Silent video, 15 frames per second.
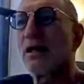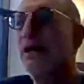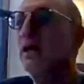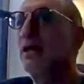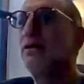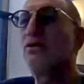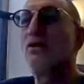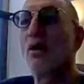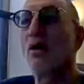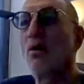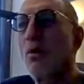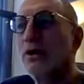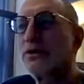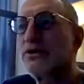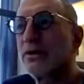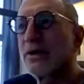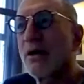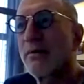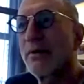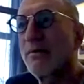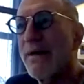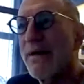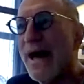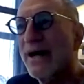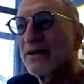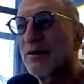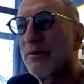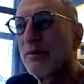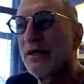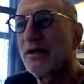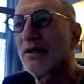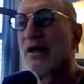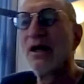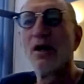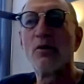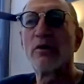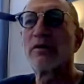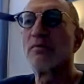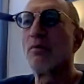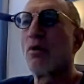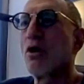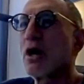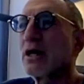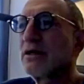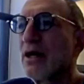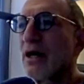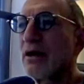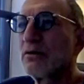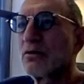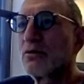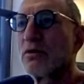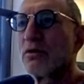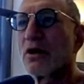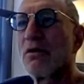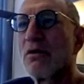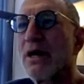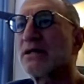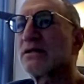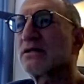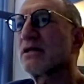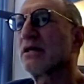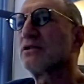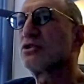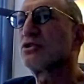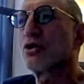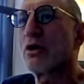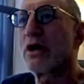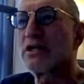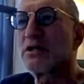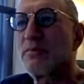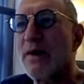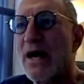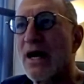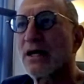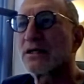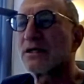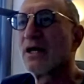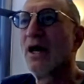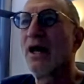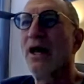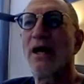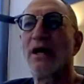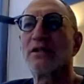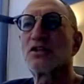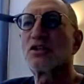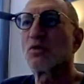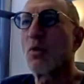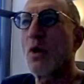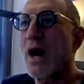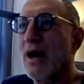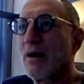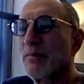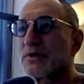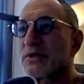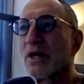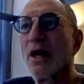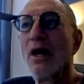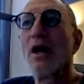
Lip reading: And I don't want you coming back to me with markdown requests and chargebacks and swaps.